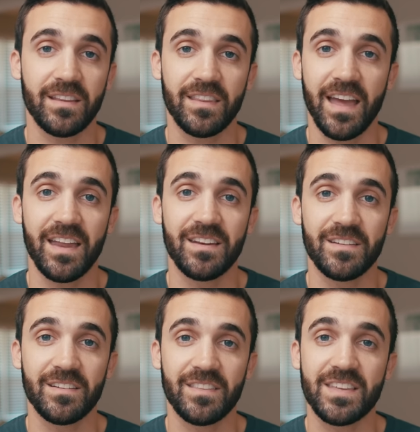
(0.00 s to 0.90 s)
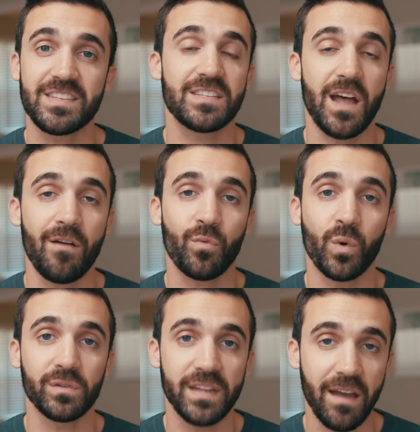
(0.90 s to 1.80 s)
then this stuff
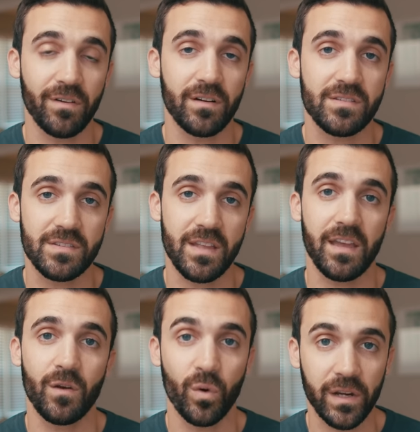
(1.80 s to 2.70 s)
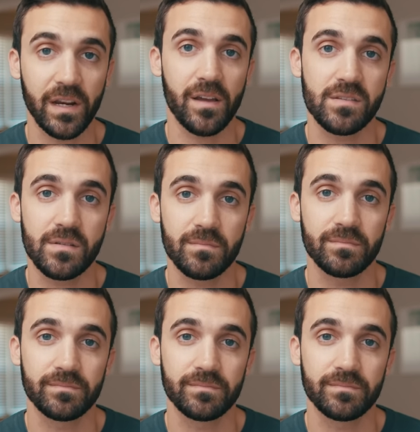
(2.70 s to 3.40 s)
will never stay organized.